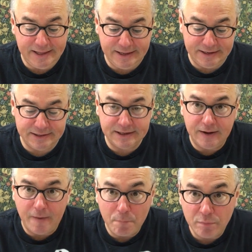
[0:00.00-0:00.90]
And
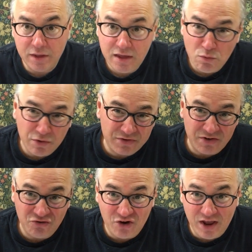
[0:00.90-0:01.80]
uh, he was
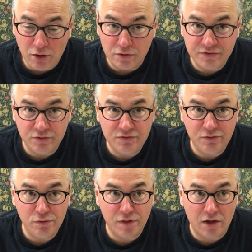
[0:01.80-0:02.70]
in jail to
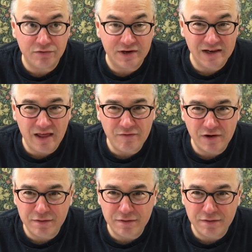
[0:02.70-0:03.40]
2011.